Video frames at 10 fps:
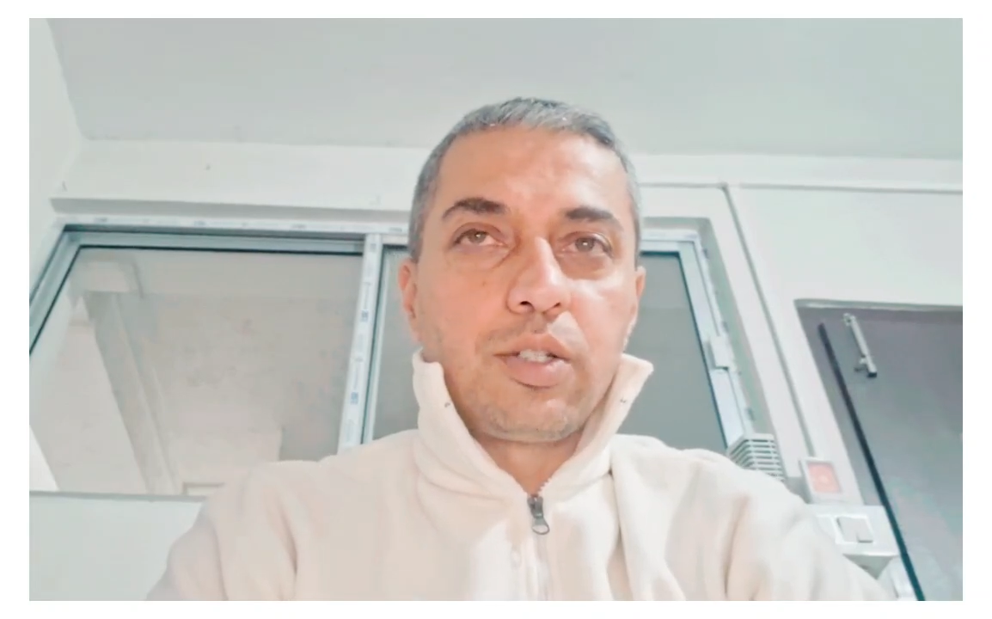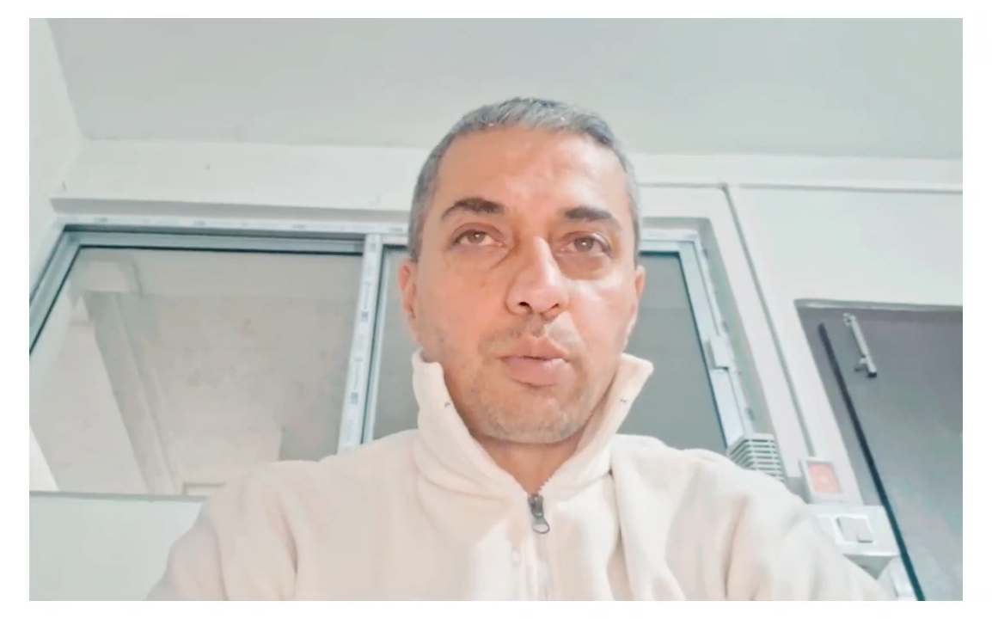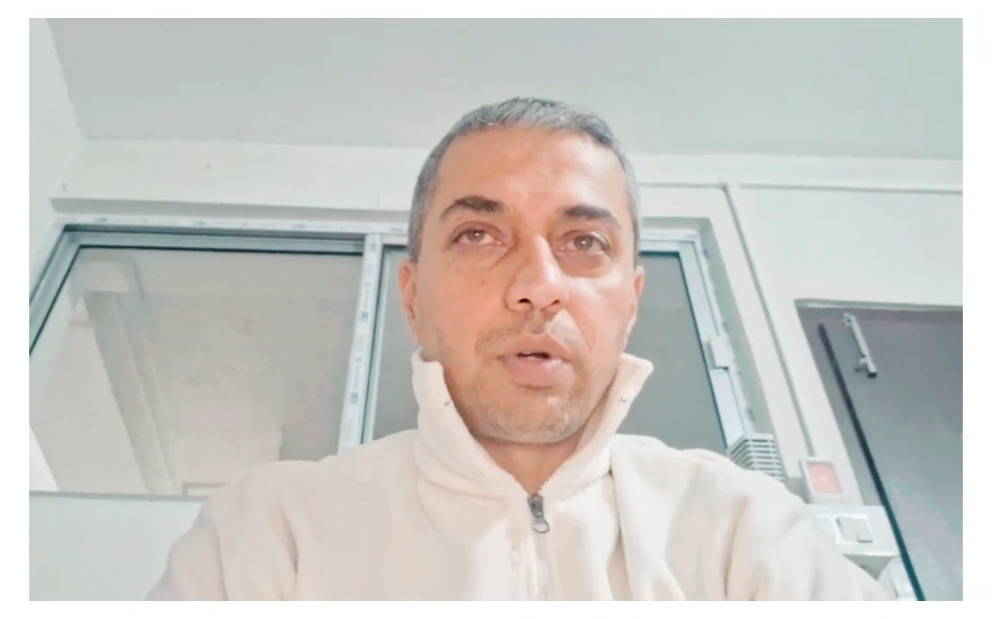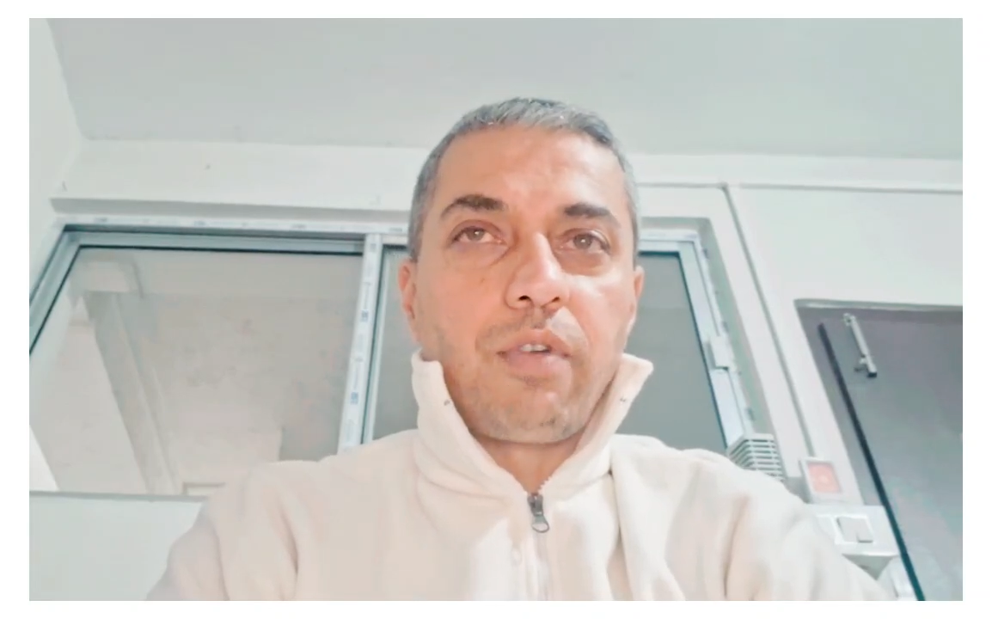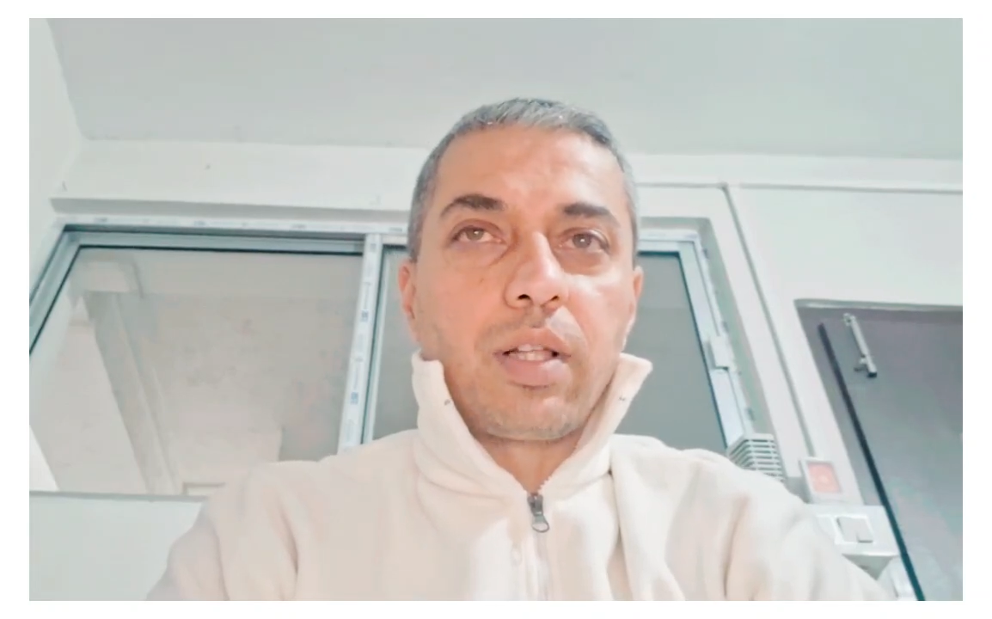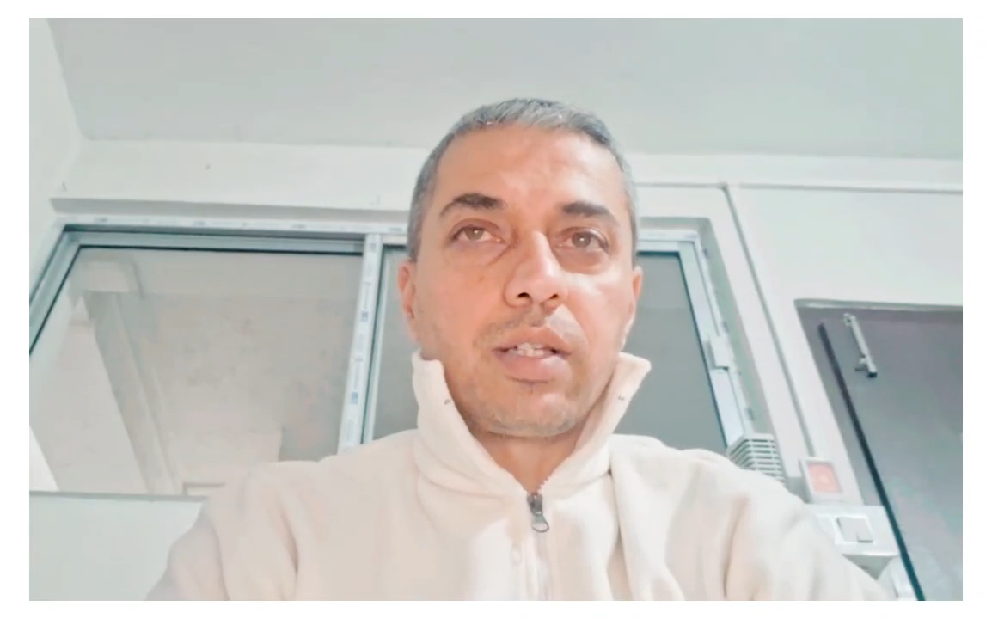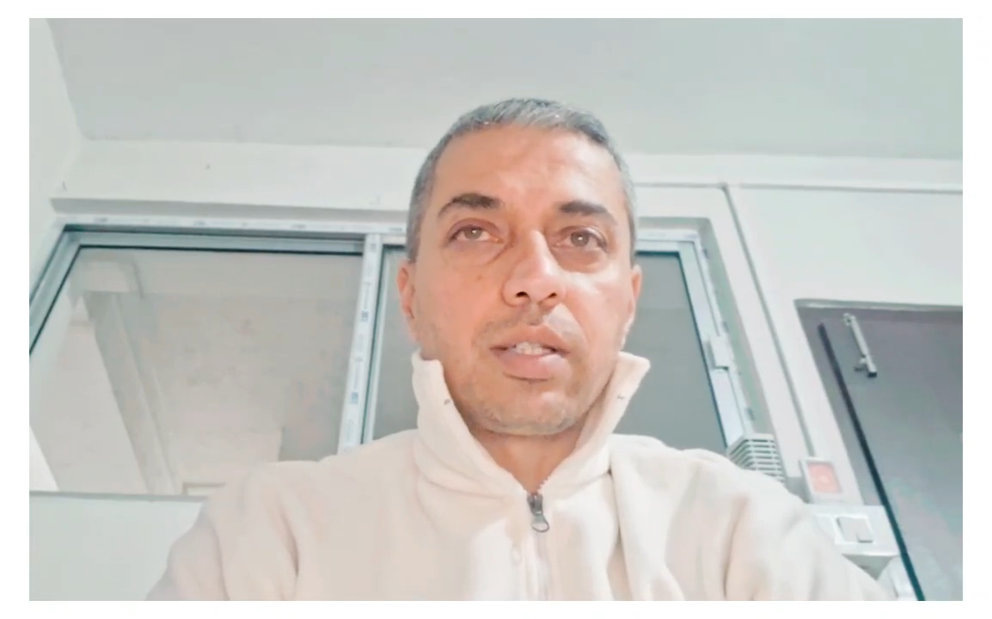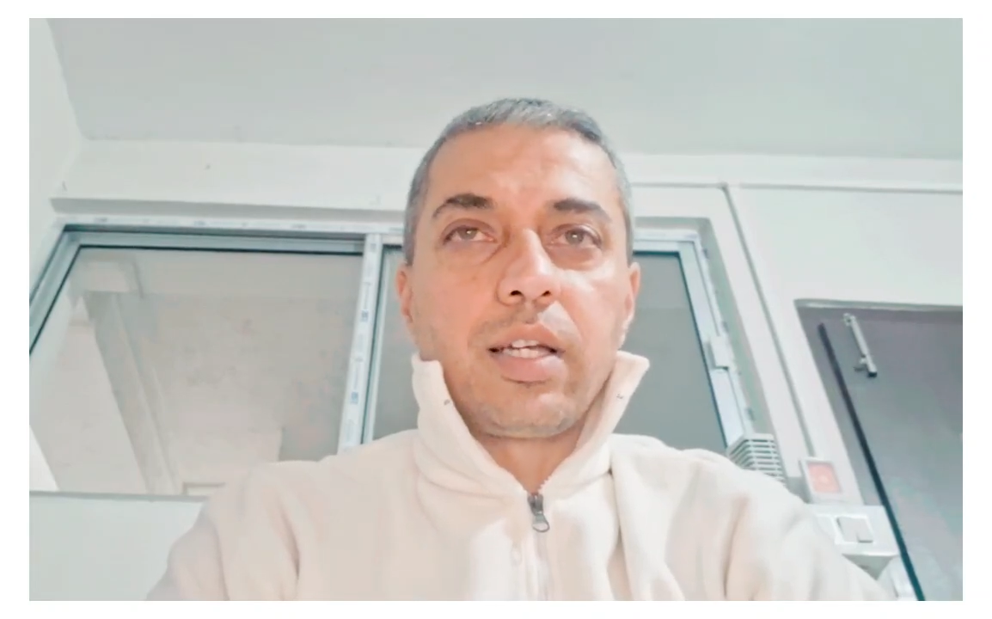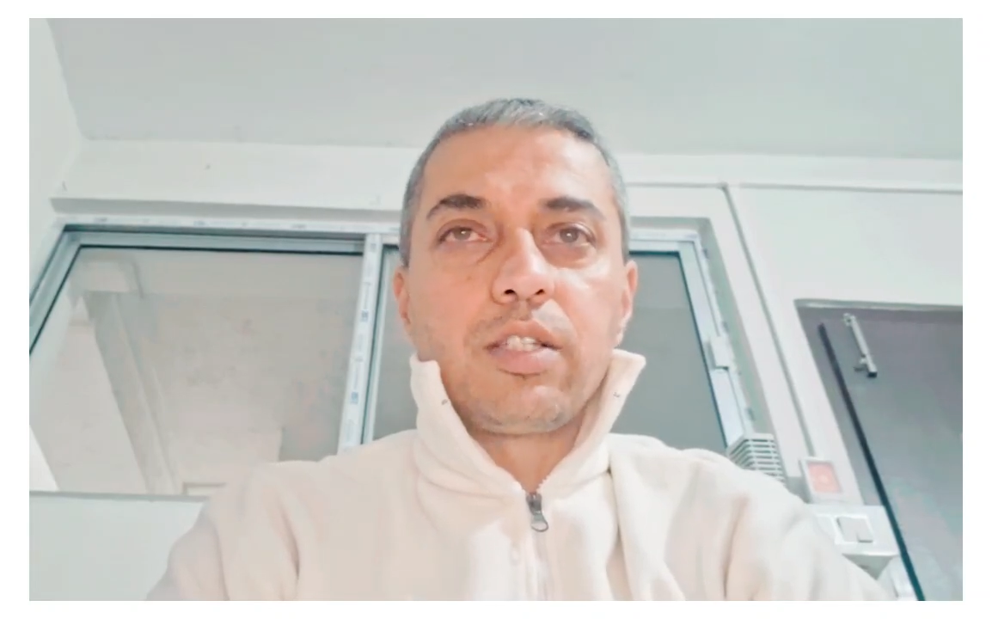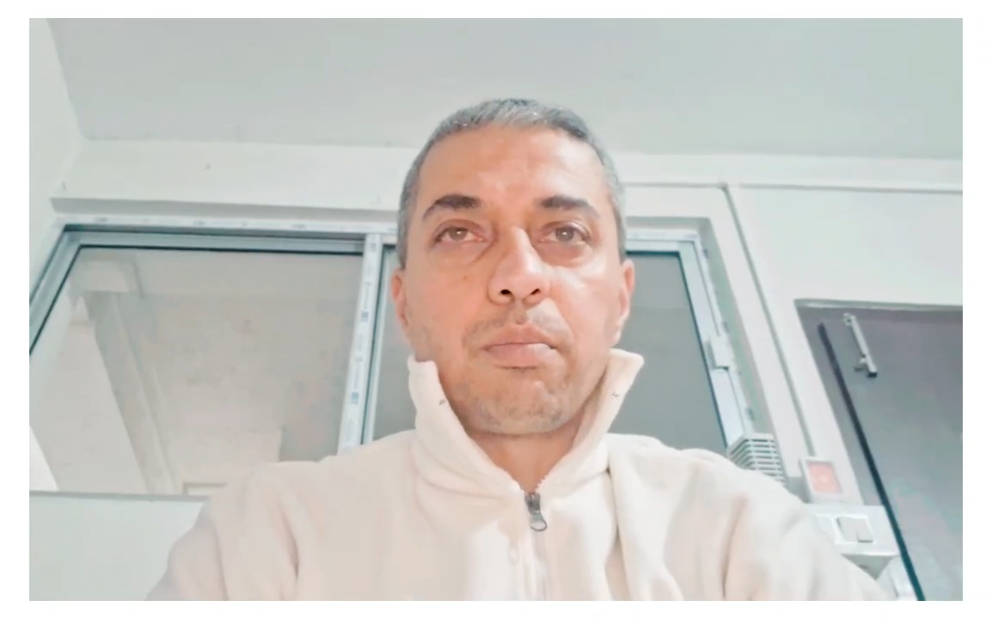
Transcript: Supreme Father says,